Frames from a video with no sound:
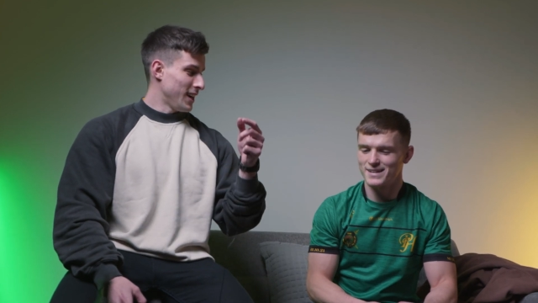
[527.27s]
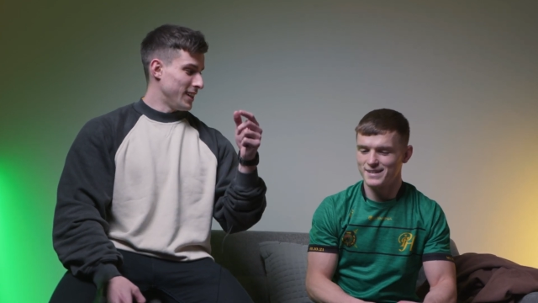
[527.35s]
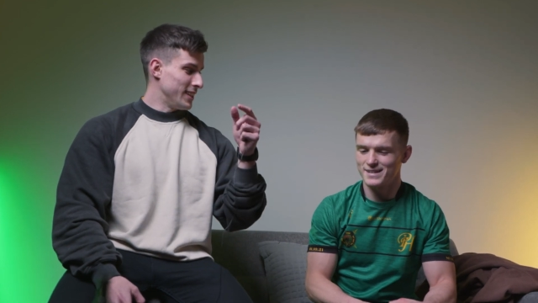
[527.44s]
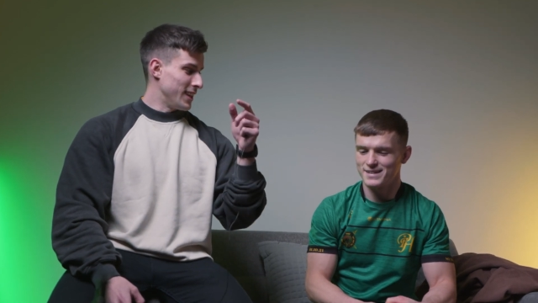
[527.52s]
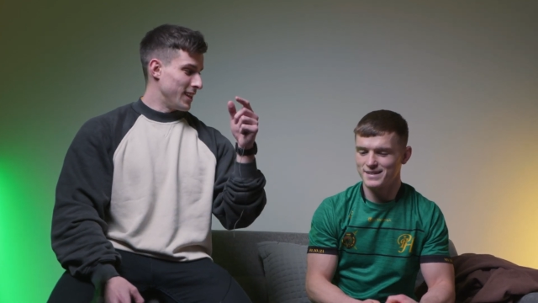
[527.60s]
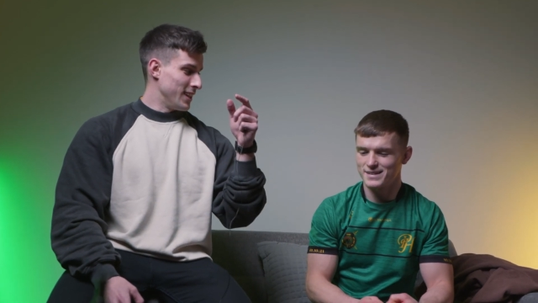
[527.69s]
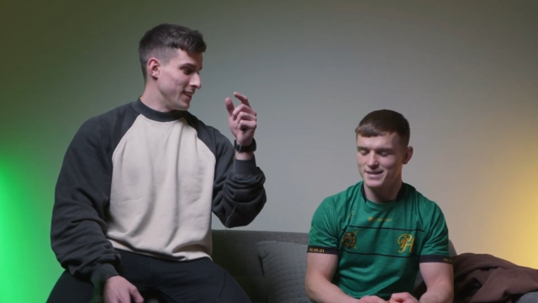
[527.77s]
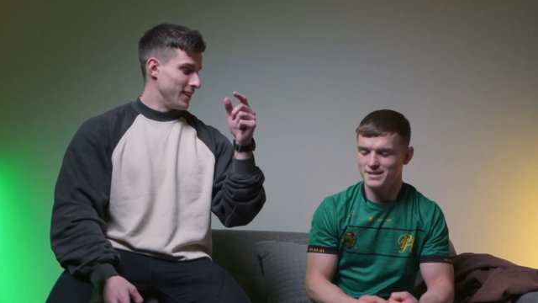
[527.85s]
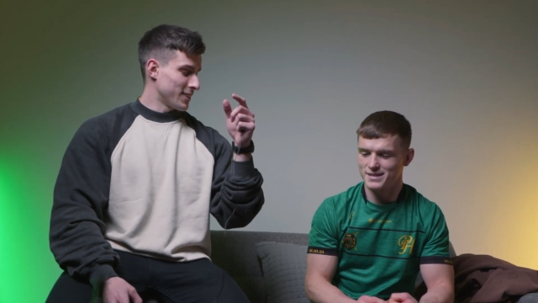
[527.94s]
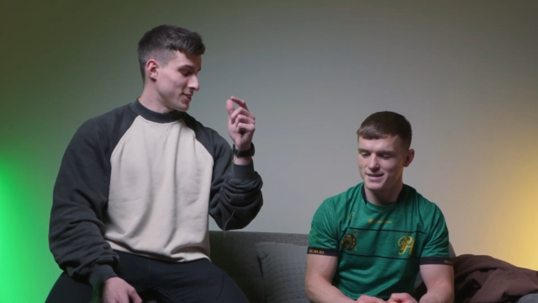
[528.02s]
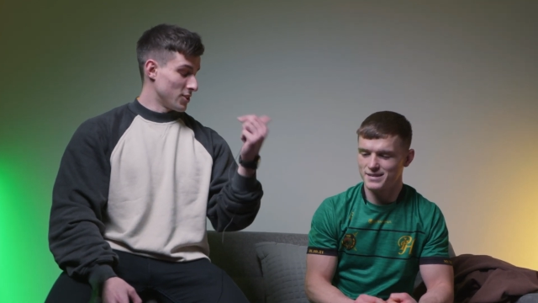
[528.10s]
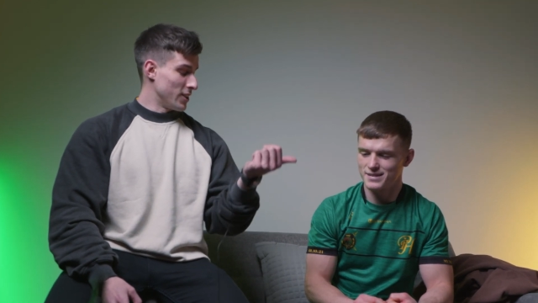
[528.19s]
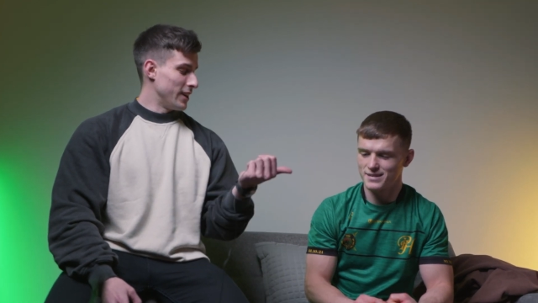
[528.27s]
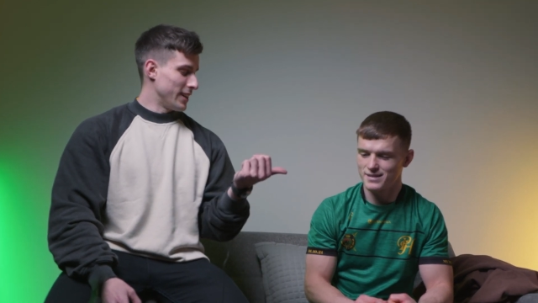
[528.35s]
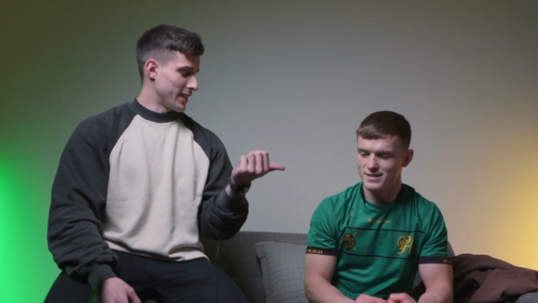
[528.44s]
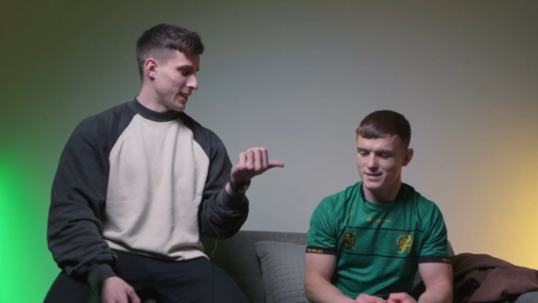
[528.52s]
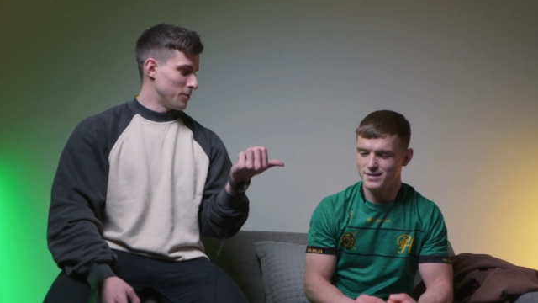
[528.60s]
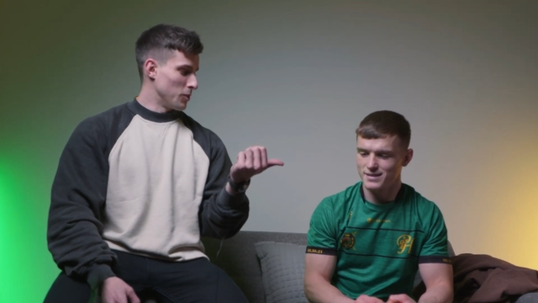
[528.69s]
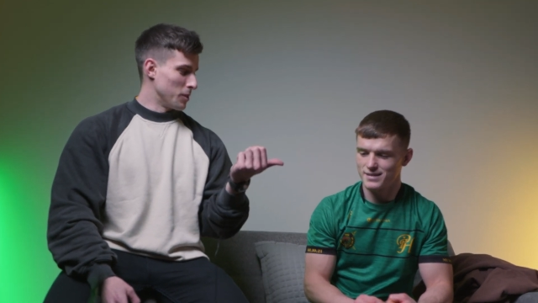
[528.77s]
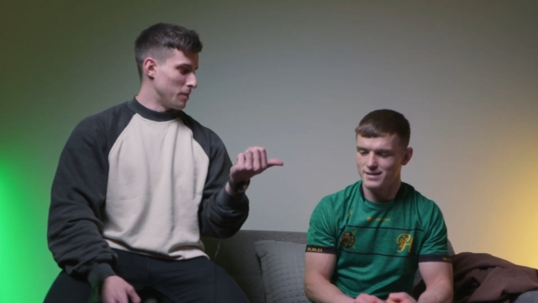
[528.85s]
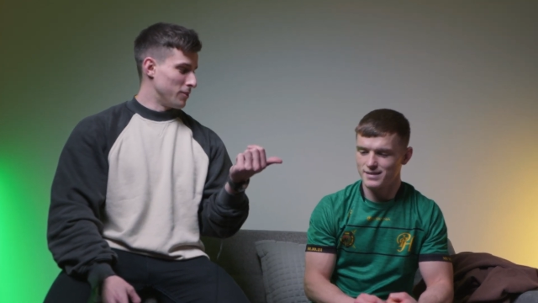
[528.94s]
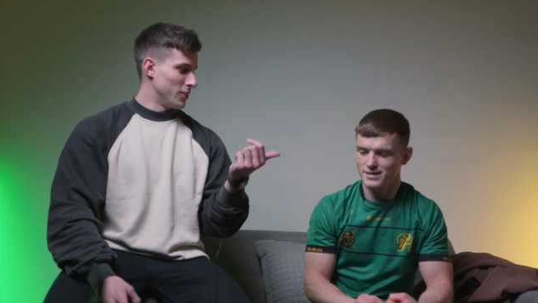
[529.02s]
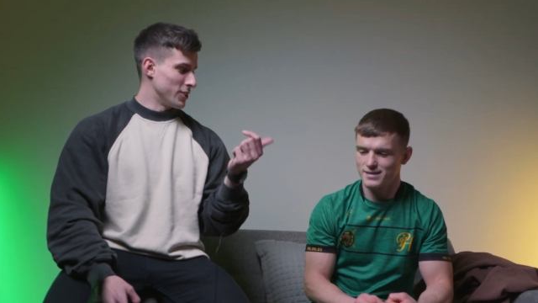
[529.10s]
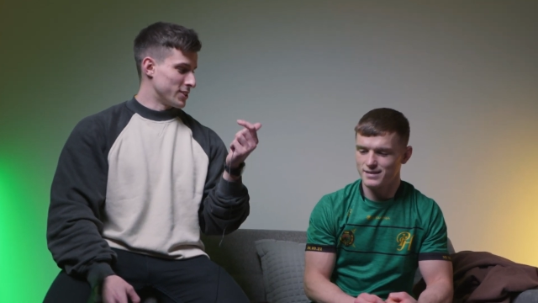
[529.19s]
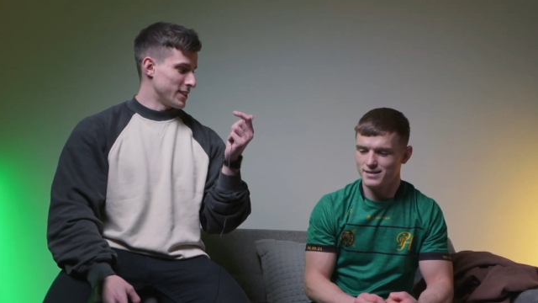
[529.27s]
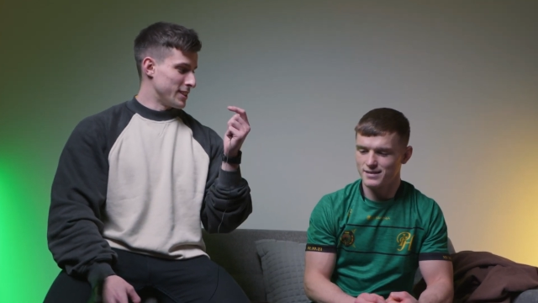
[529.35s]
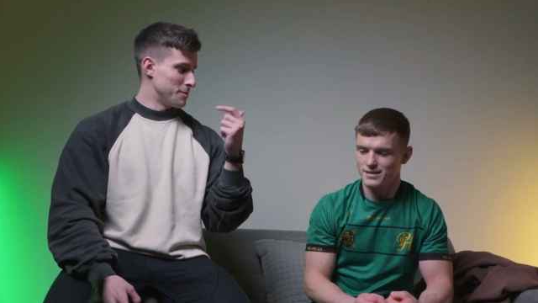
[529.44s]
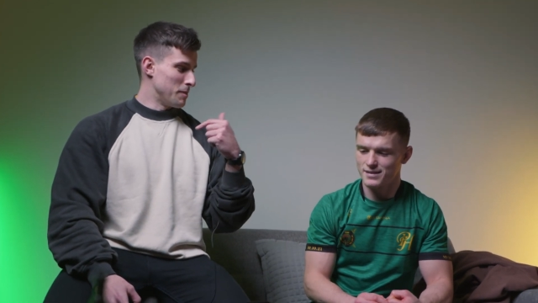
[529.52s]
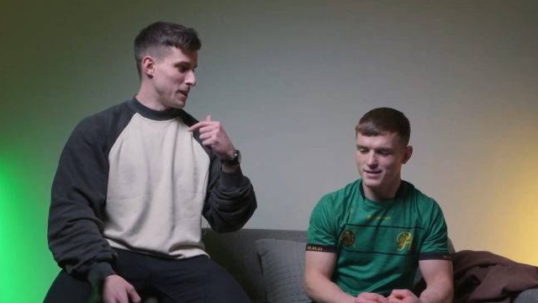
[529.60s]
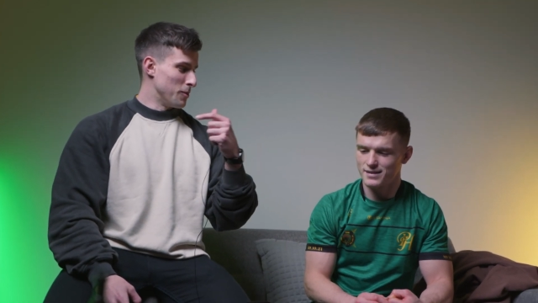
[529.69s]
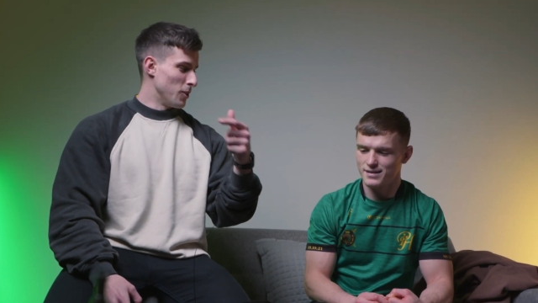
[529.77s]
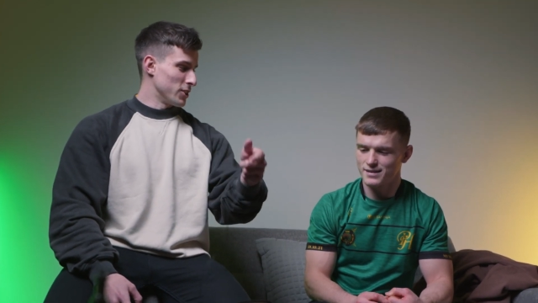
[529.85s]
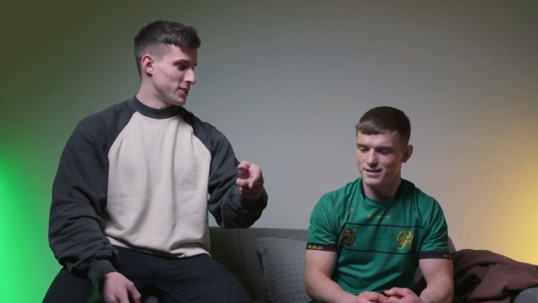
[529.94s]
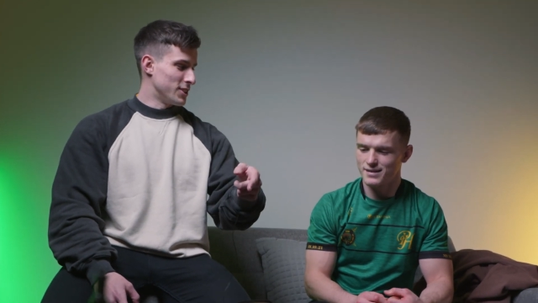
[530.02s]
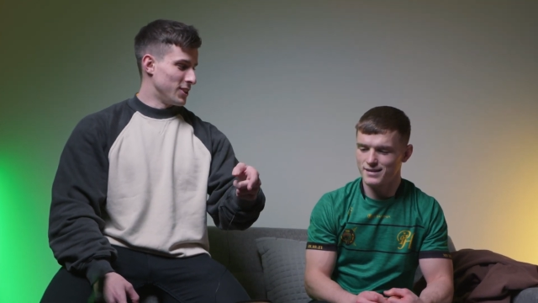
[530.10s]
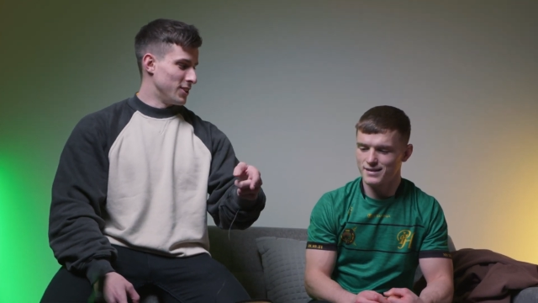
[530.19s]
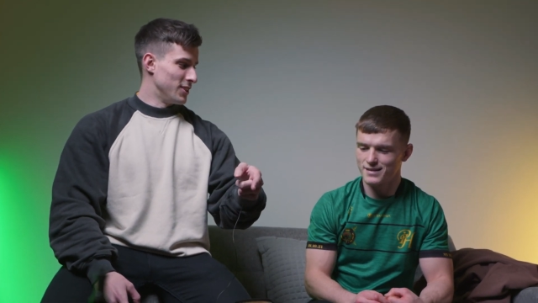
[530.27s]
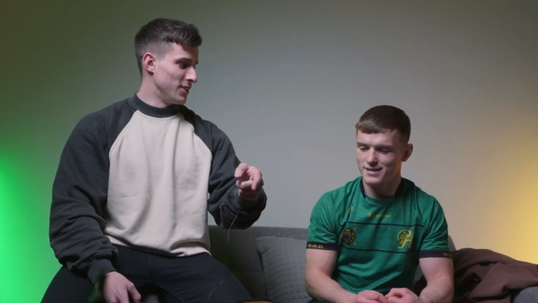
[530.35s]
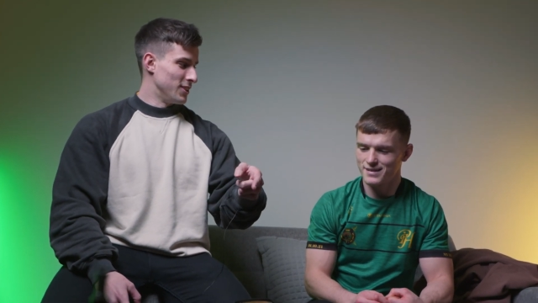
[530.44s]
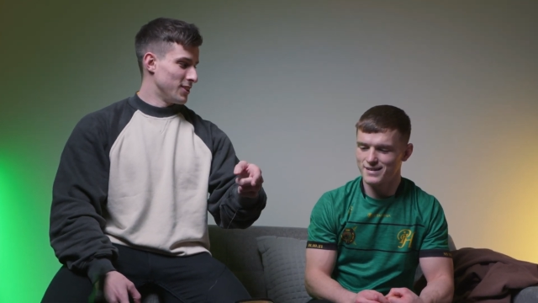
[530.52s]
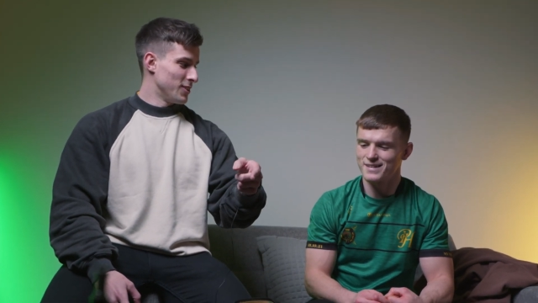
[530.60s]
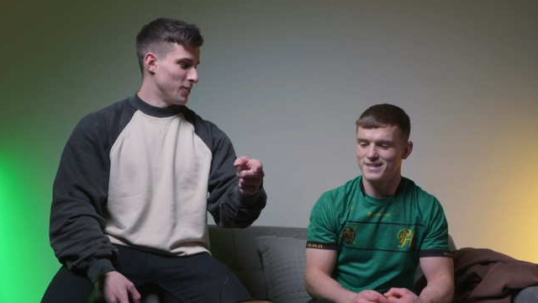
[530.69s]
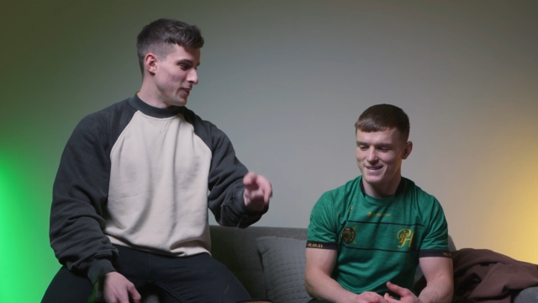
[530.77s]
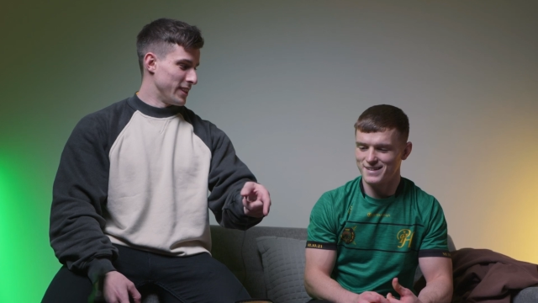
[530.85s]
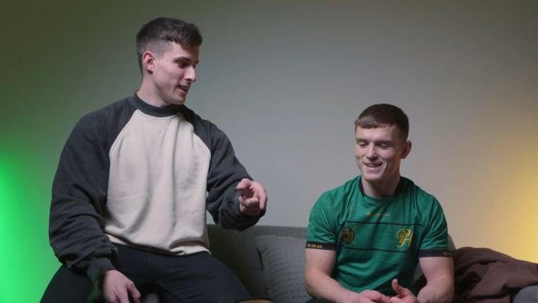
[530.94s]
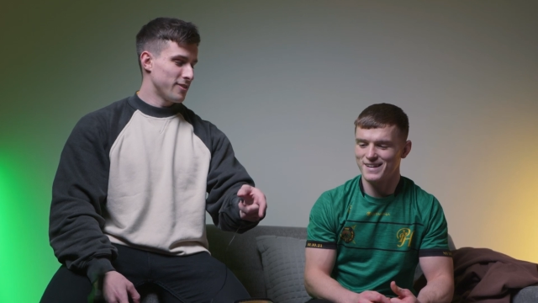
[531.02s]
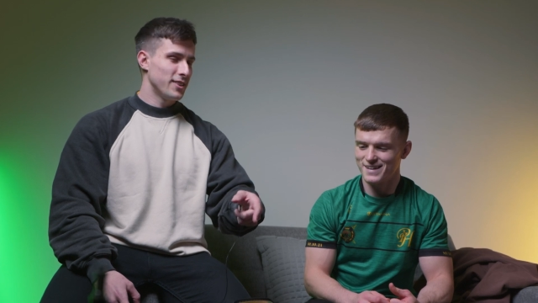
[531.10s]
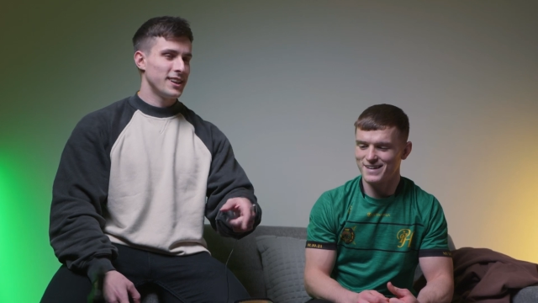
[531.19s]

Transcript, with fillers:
Speaker 1: and then, because I, I think in one of my vlogs is me watching you win yeah, that yeah.